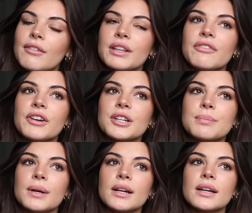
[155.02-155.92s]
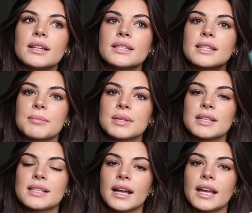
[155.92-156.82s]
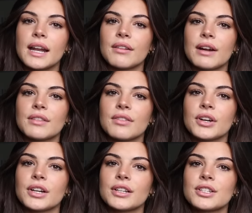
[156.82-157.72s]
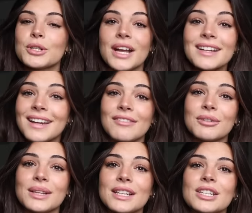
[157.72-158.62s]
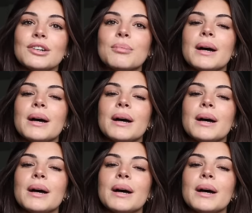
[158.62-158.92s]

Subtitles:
I read the first book, skipped the second, and read the third, which I never really do,